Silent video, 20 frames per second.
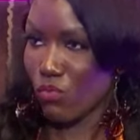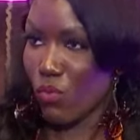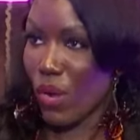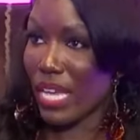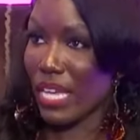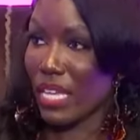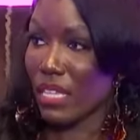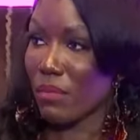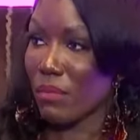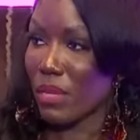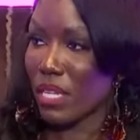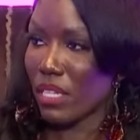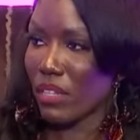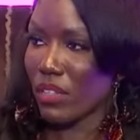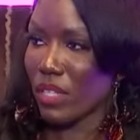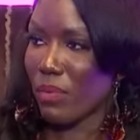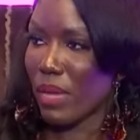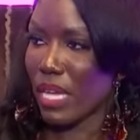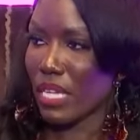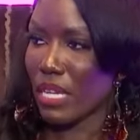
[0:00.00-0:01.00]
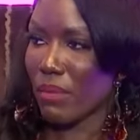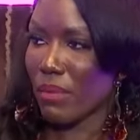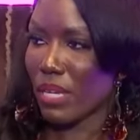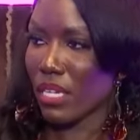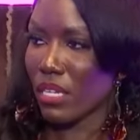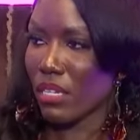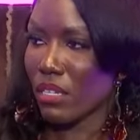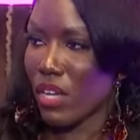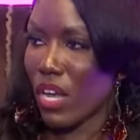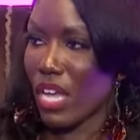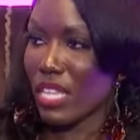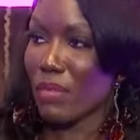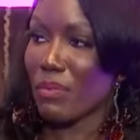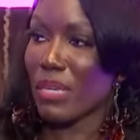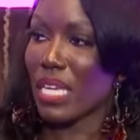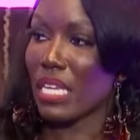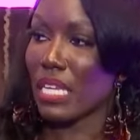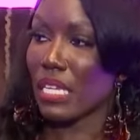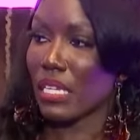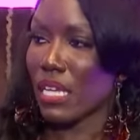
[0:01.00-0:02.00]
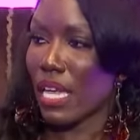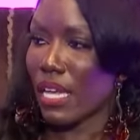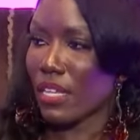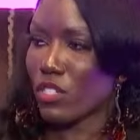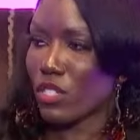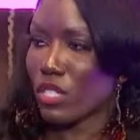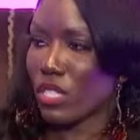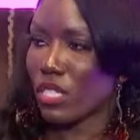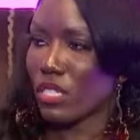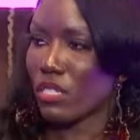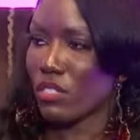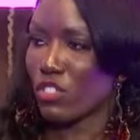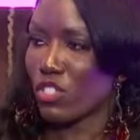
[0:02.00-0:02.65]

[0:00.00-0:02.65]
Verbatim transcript: Right in the middle of the pandemic. Okay. At the beginning, actually,